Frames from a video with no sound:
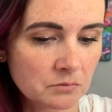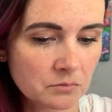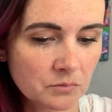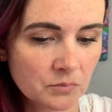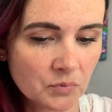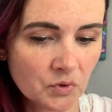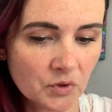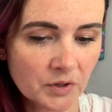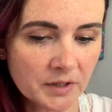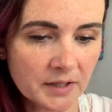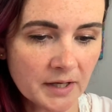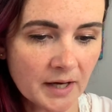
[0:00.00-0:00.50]

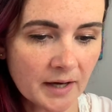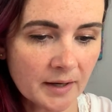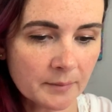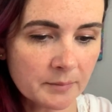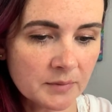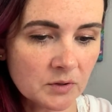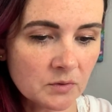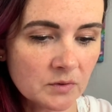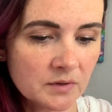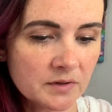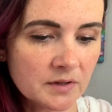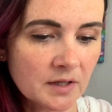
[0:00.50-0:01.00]
Pretty
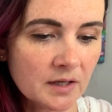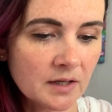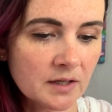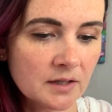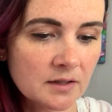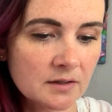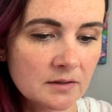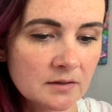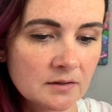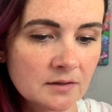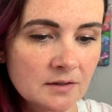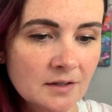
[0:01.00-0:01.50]
happy with
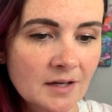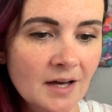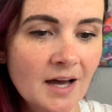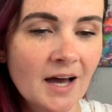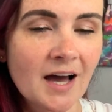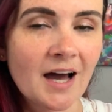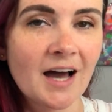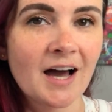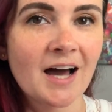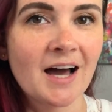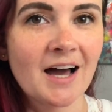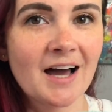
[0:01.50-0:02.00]
that.
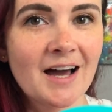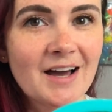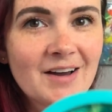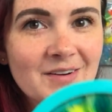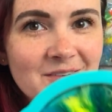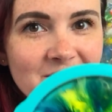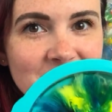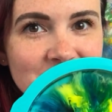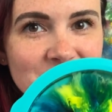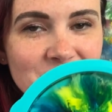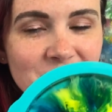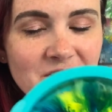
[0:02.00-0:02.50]
I
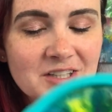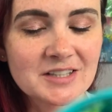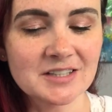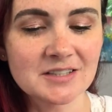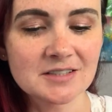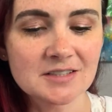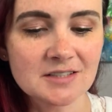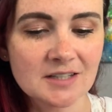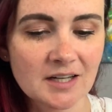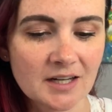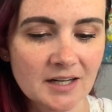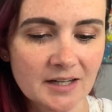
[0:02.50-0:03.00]
want to try
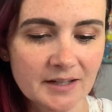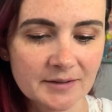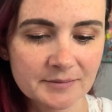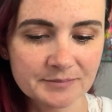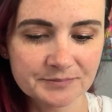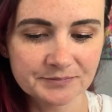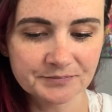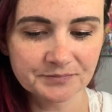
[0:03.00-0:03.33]
this guy.